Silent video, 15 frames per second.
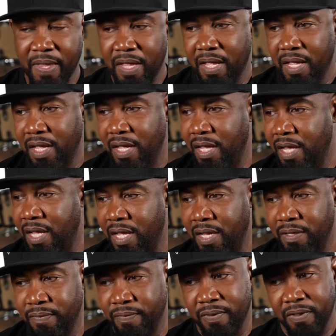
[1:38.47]
Mm-hmm.
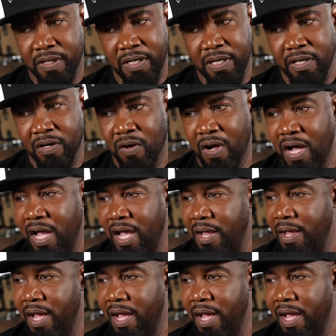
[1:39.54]
And, you know, I,